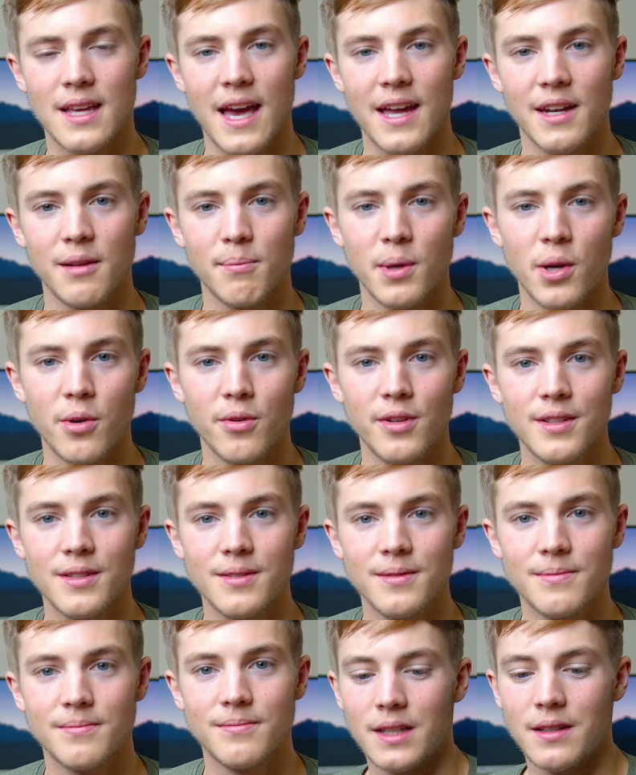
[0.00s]
added
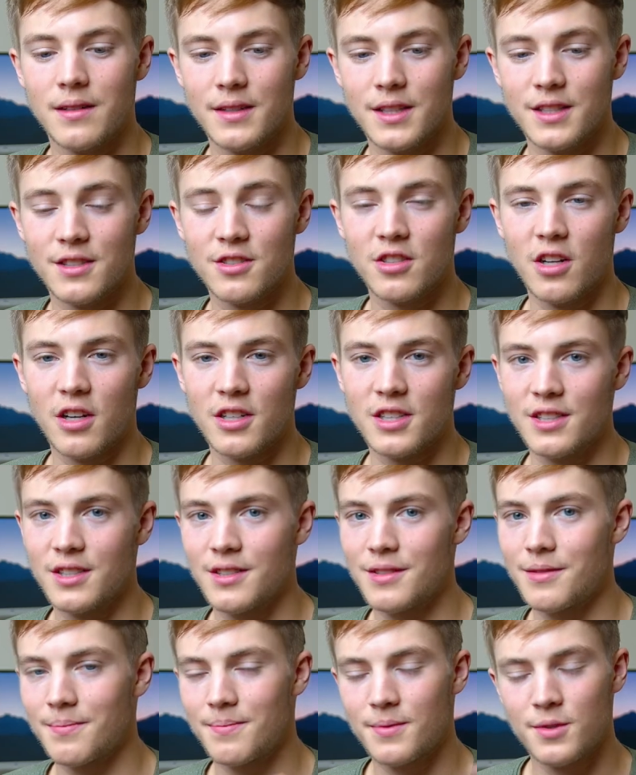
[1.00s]
bonus. The
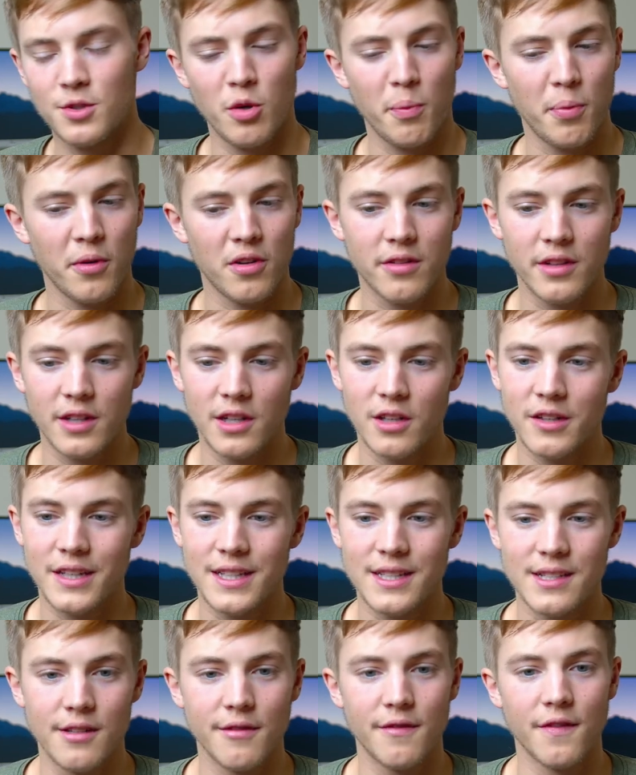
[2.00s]
instructions, super clear,
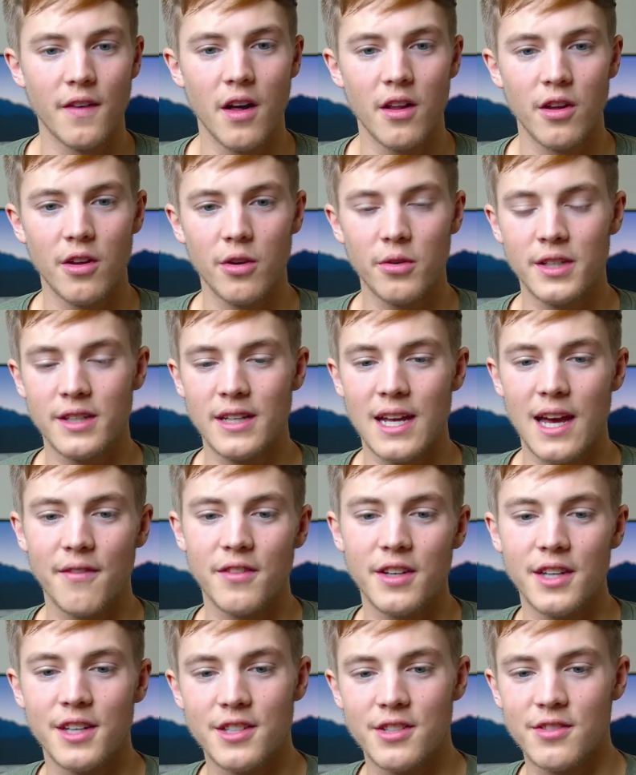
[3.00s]
easy to follow, didn't
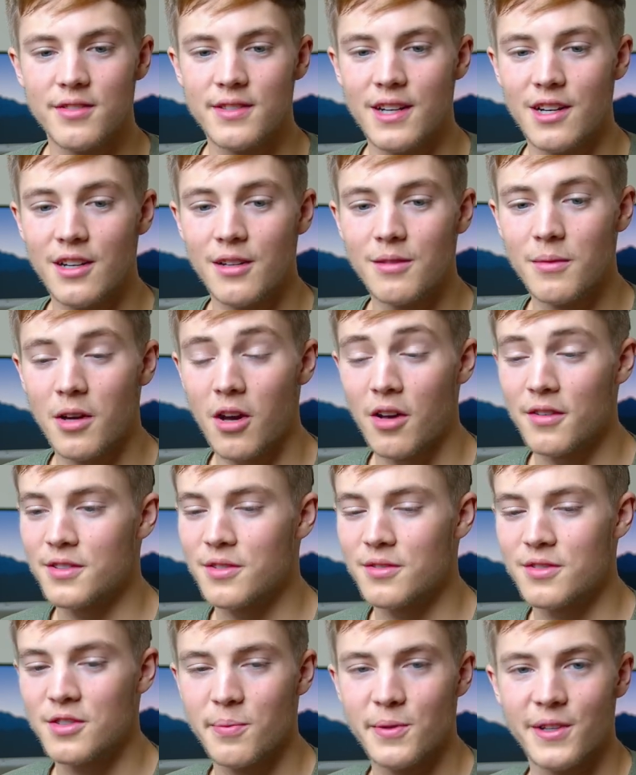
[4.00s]
have any issues there.
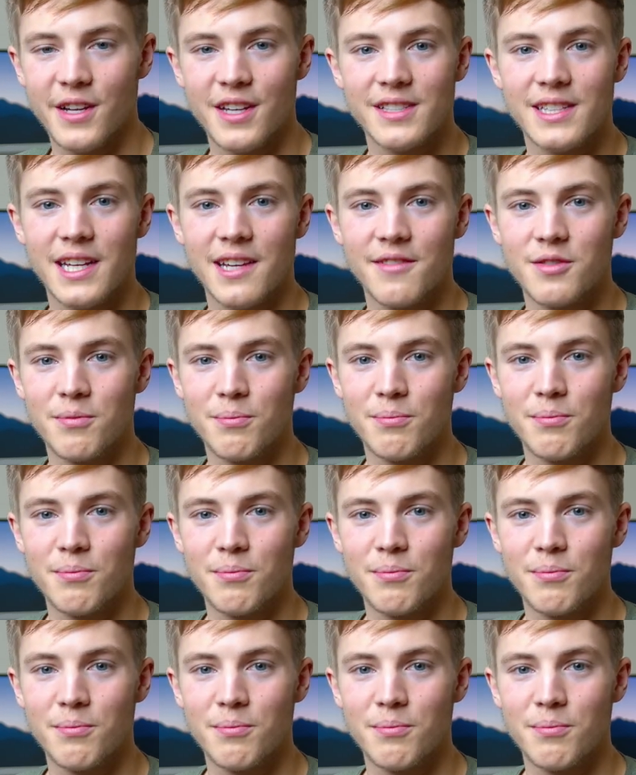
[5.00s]
Also super nice to have some